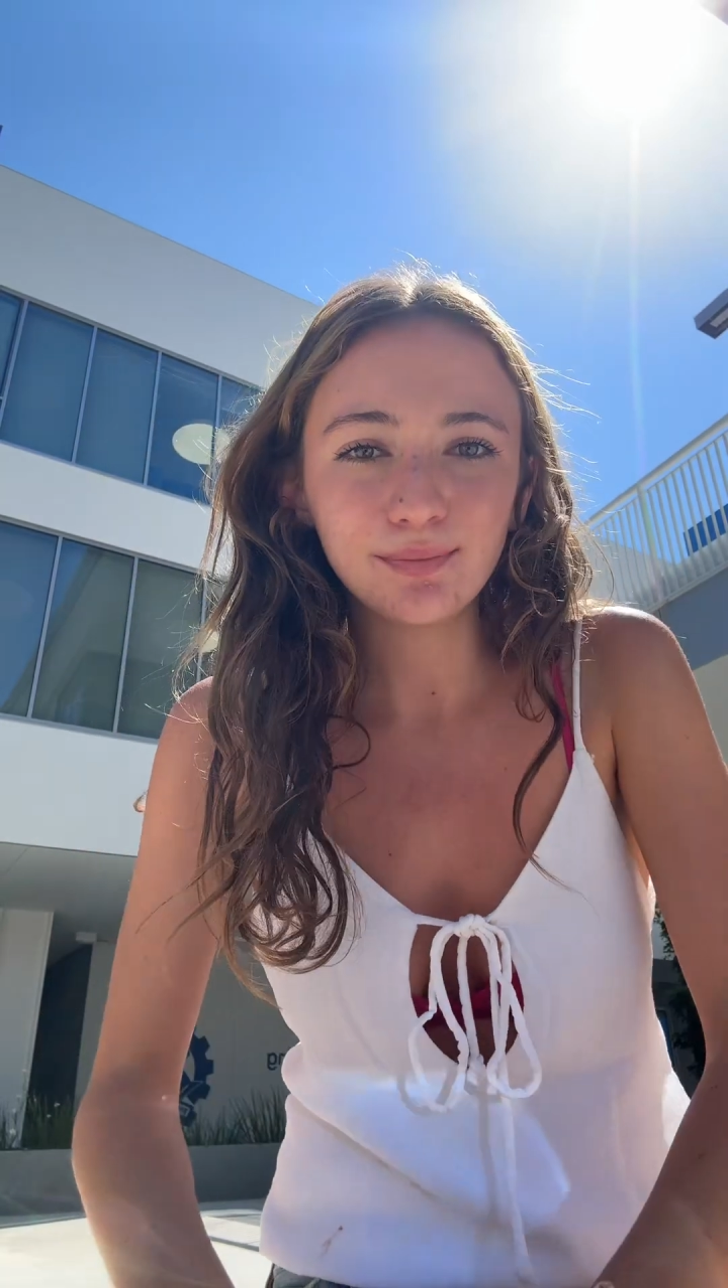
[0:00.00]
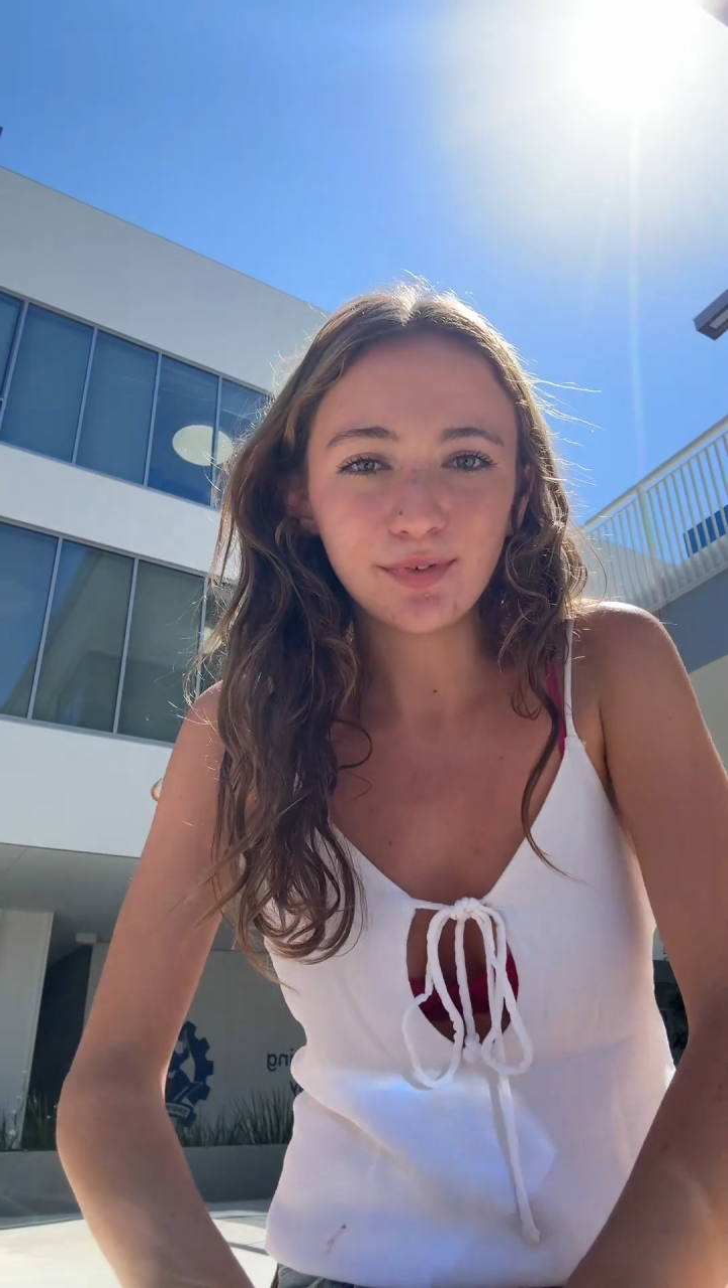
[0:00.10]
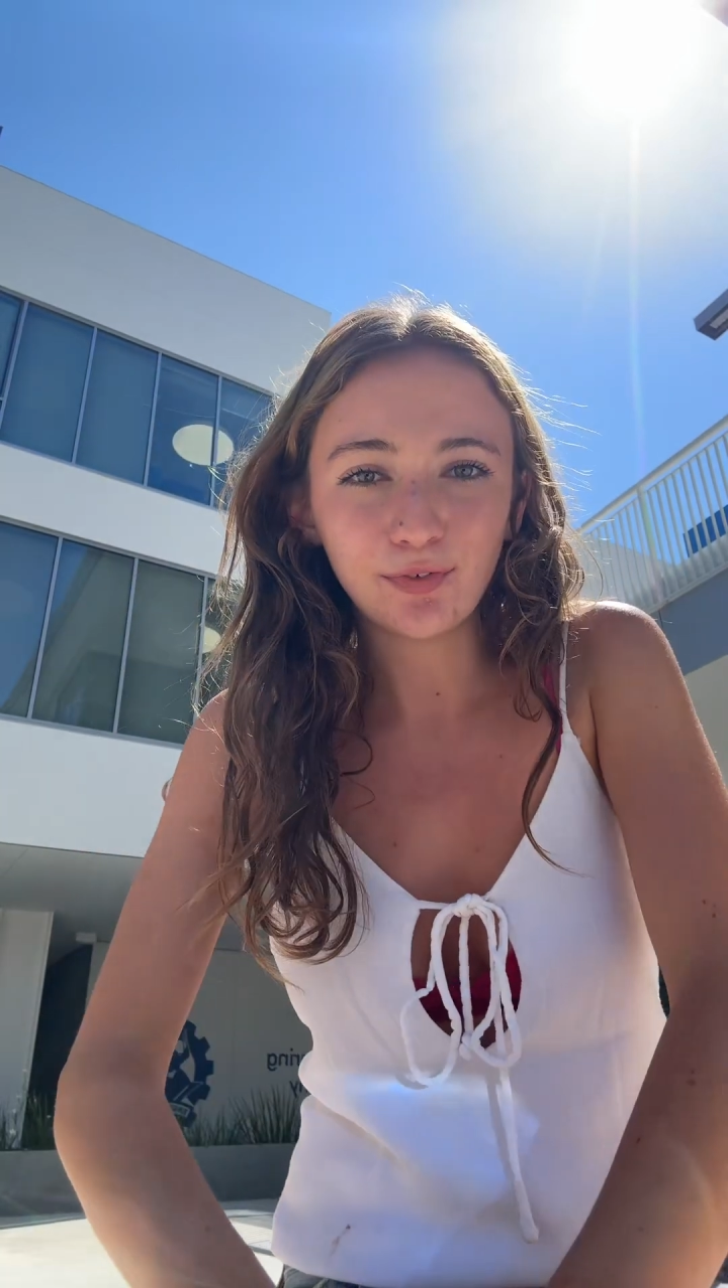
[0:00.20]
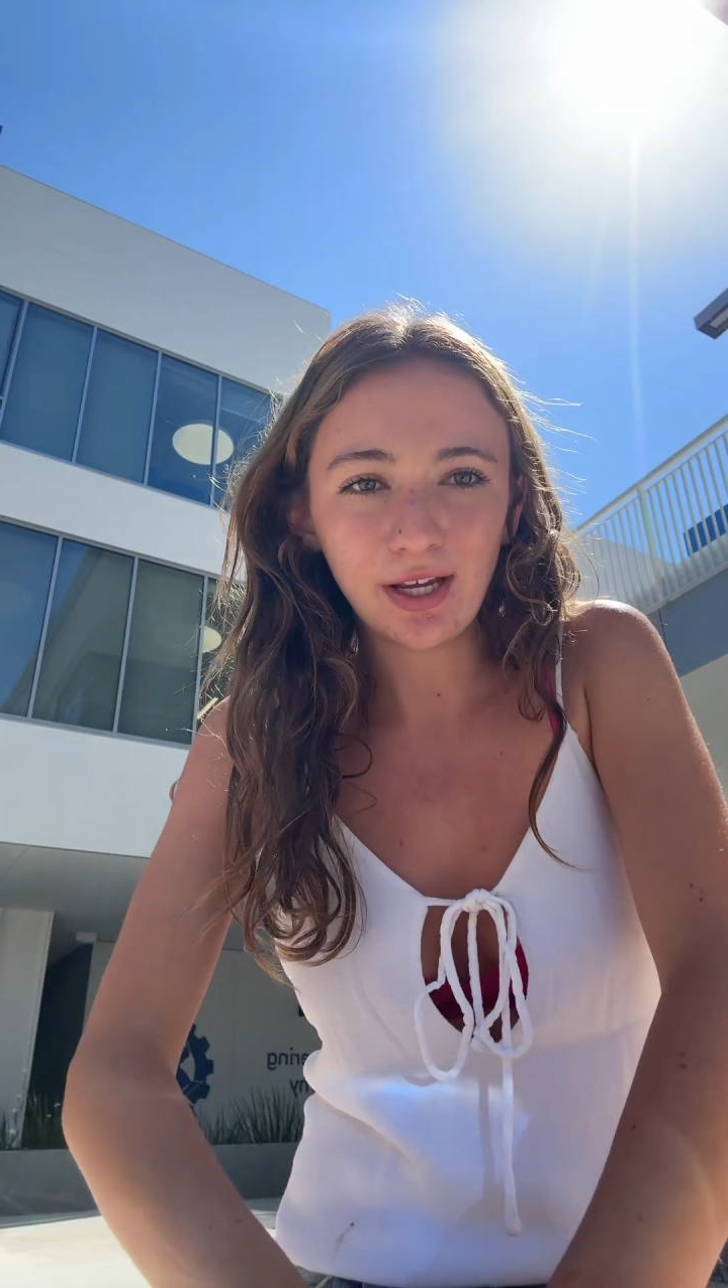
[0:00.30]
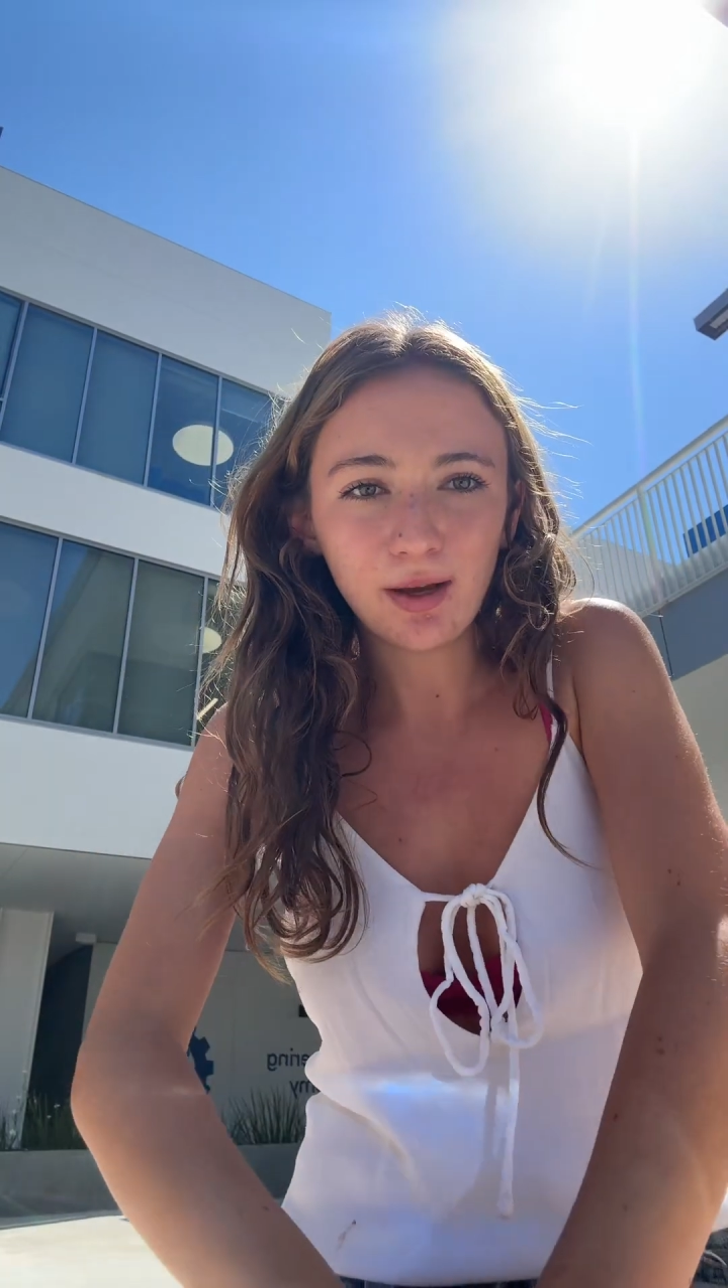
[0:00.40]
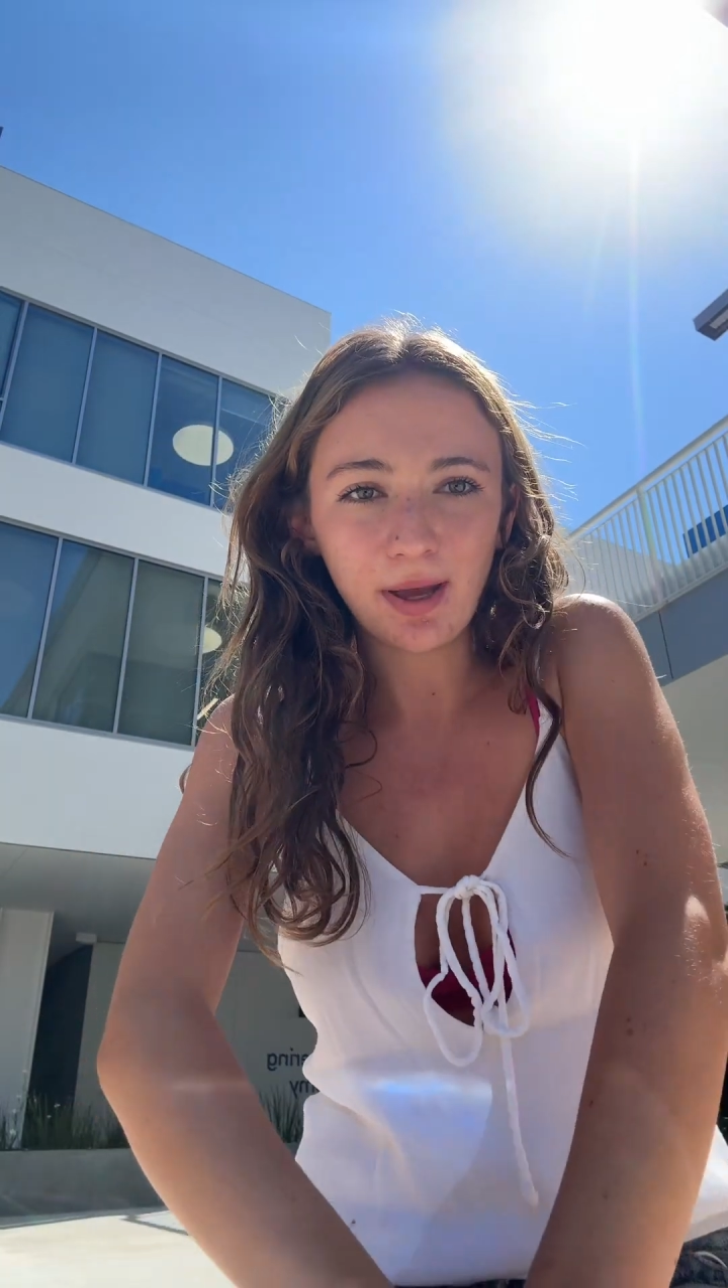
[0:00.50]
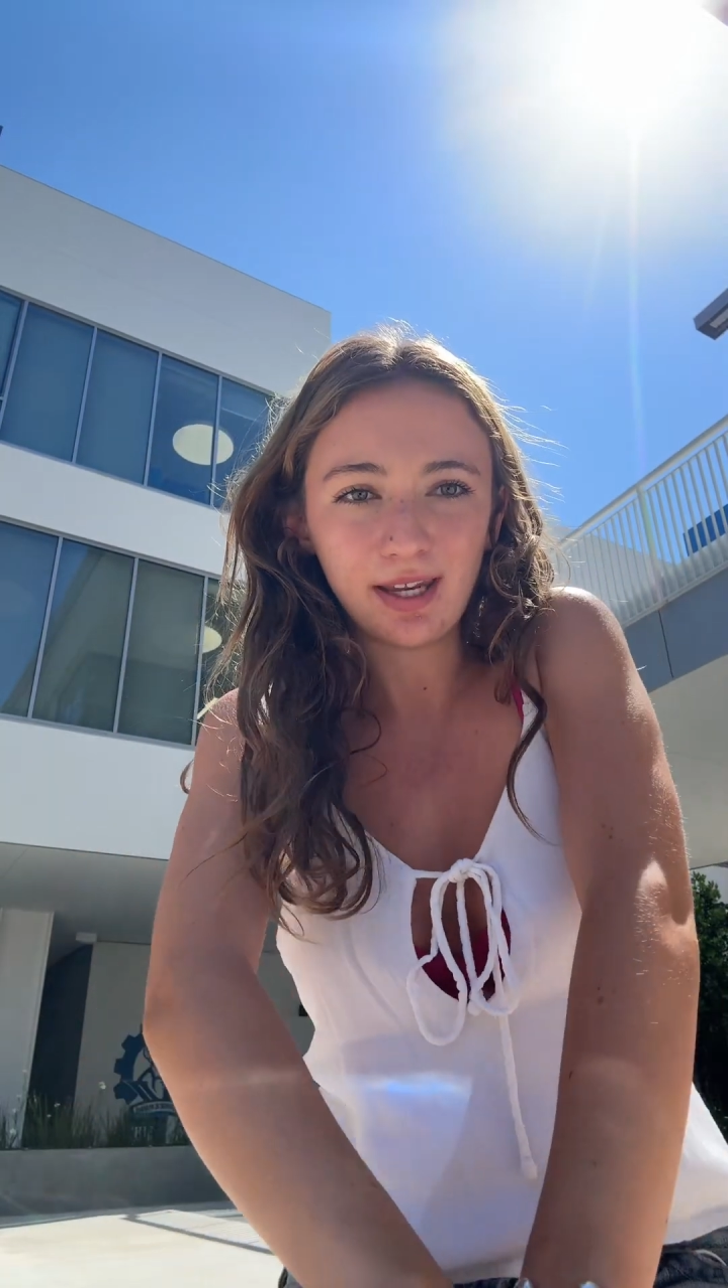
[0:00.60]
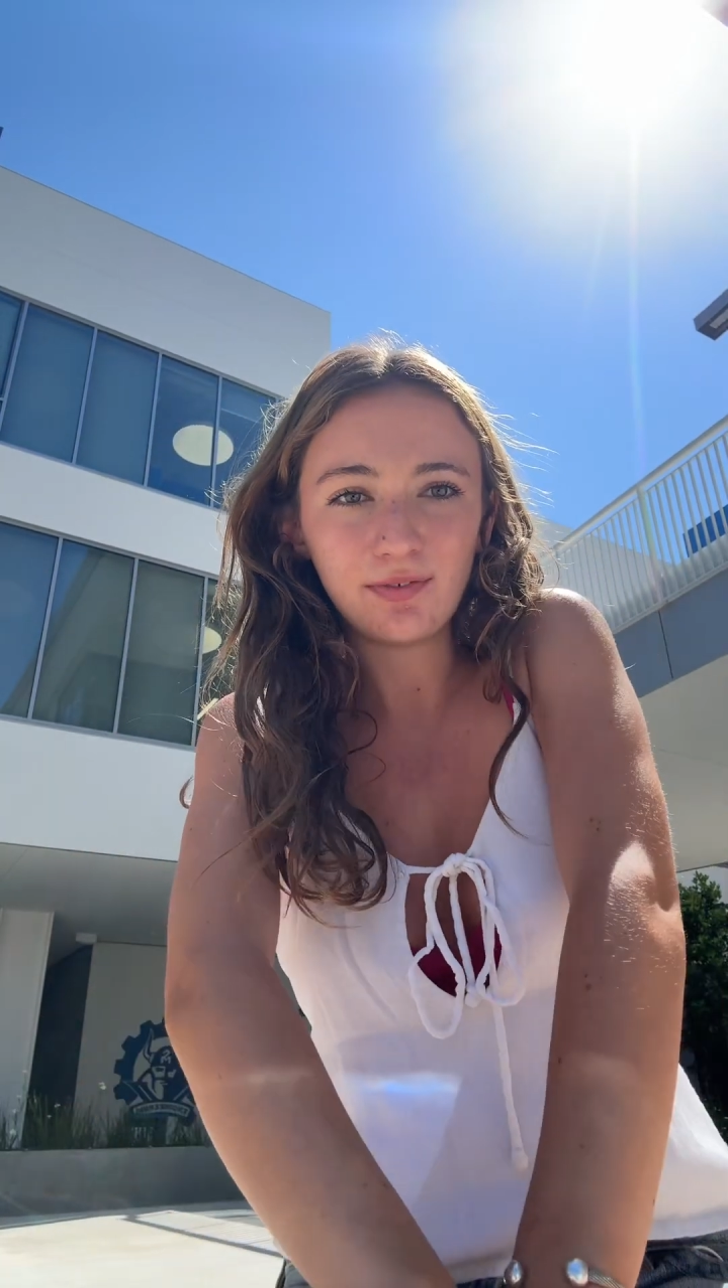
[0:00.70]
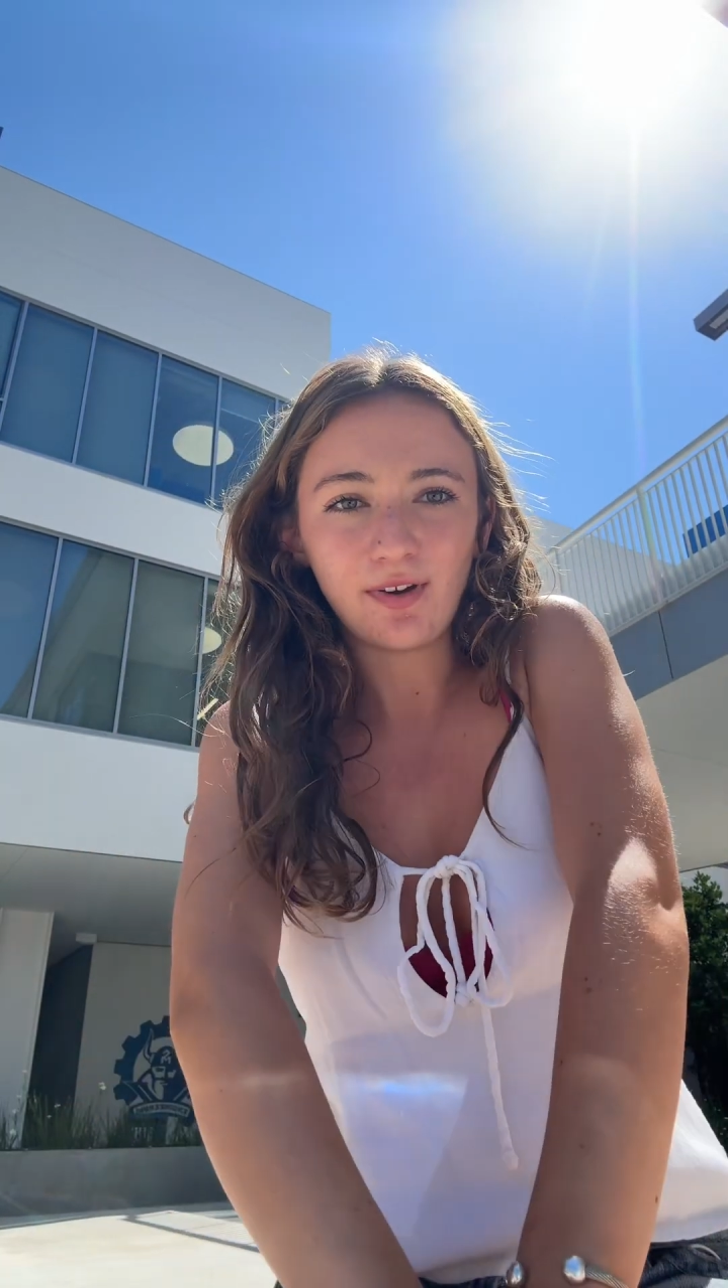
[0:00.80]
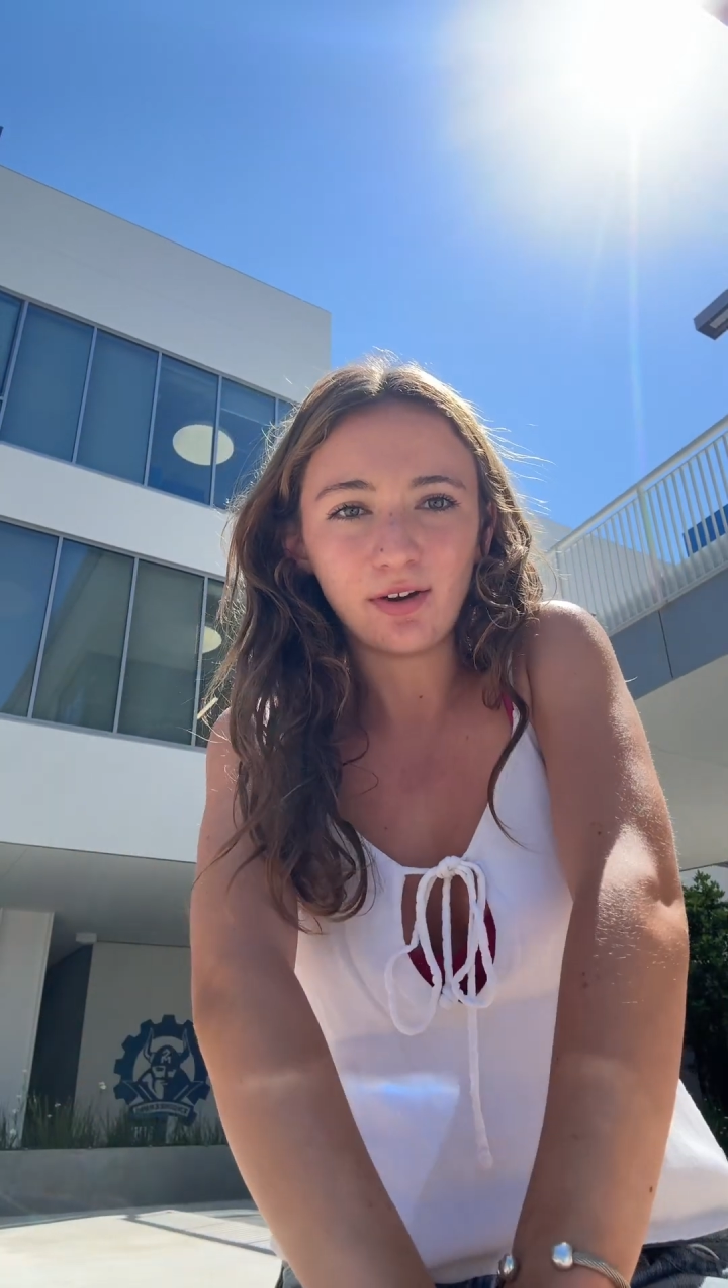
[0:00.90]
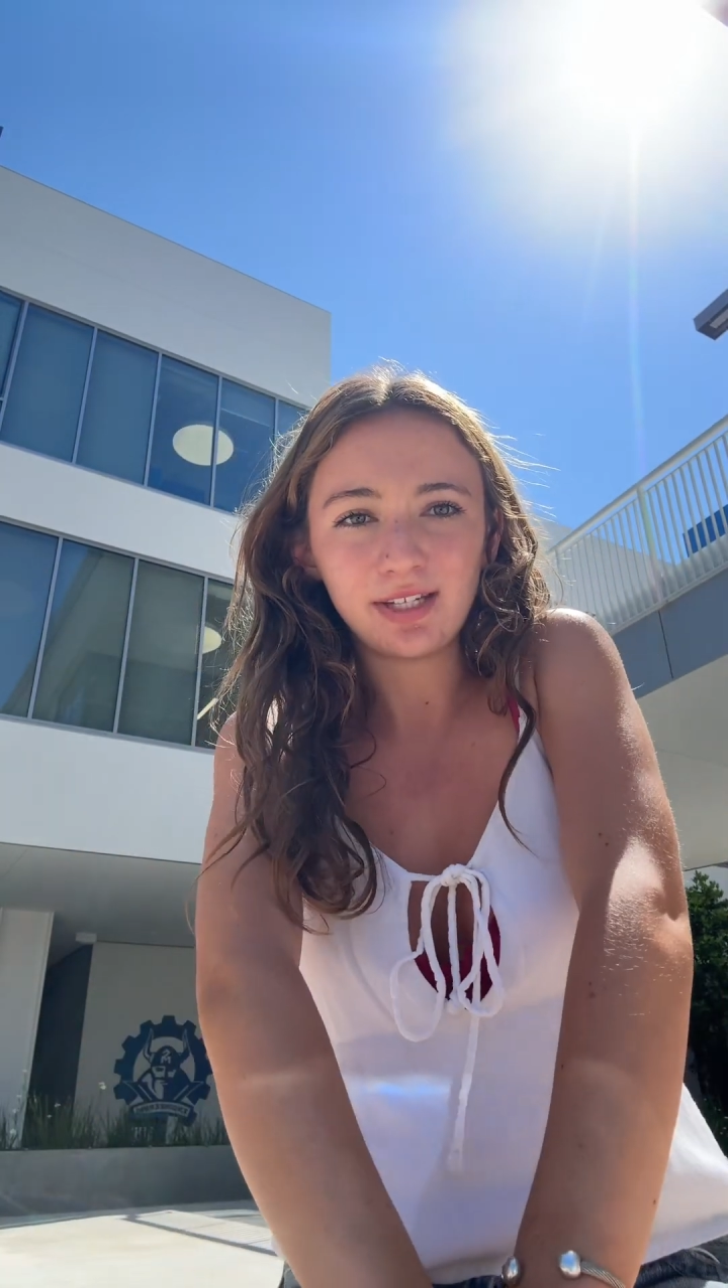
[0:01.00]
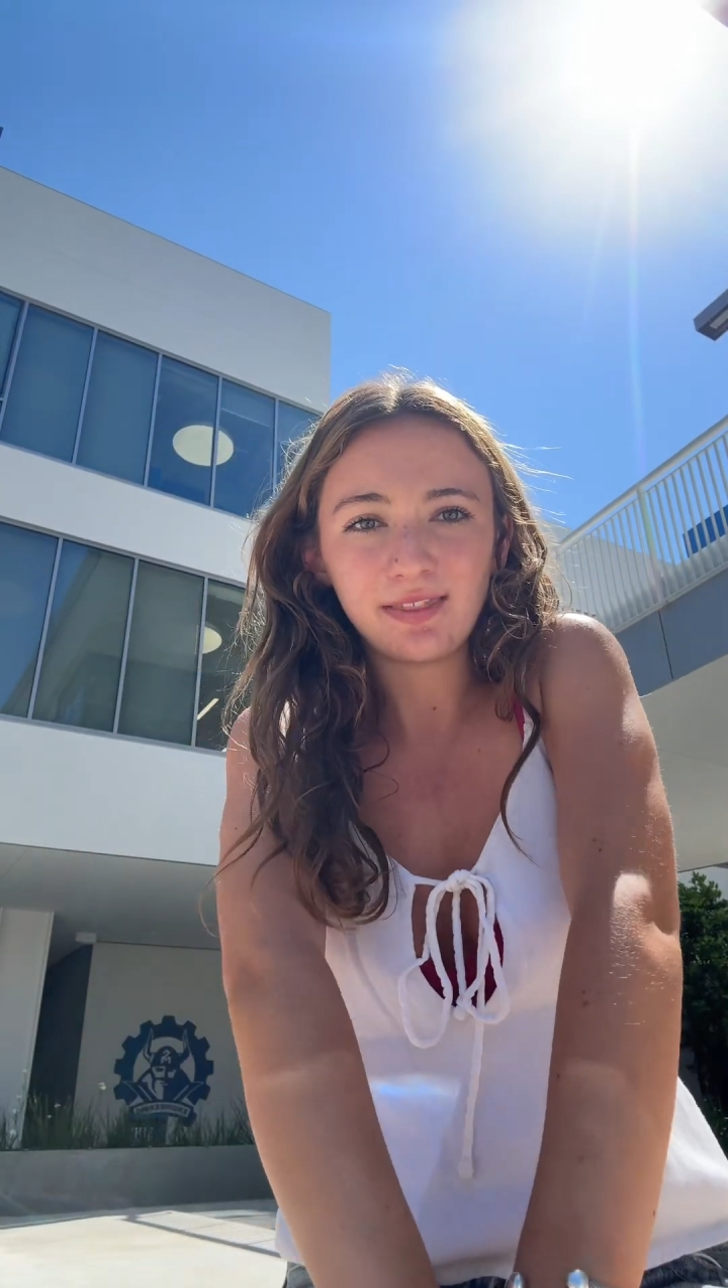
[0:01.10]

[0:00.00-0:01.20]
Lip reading: Frank Kameny founded